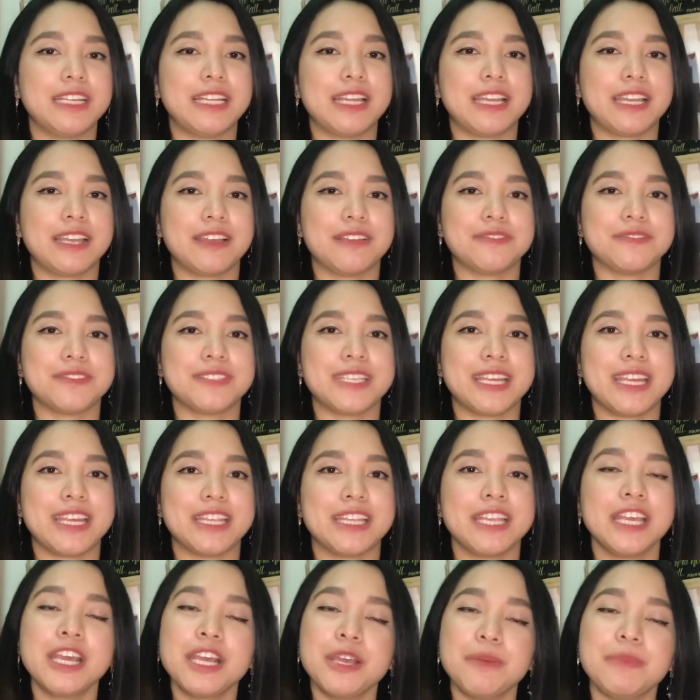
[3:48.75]
like I've said.
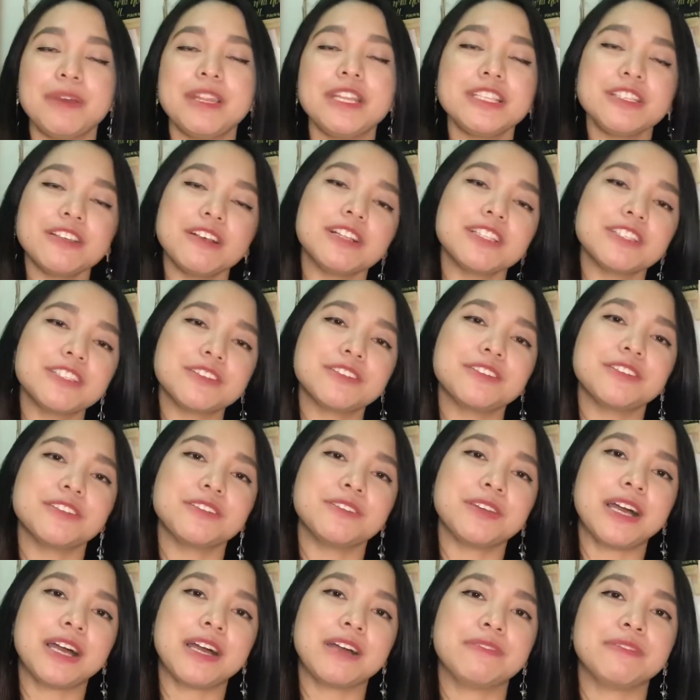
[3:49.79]
But it's also good to
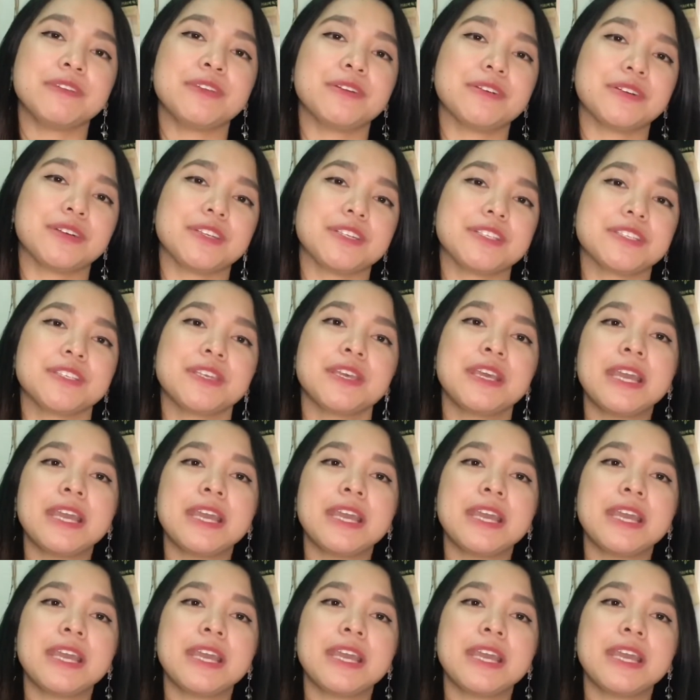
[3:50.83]
have yours.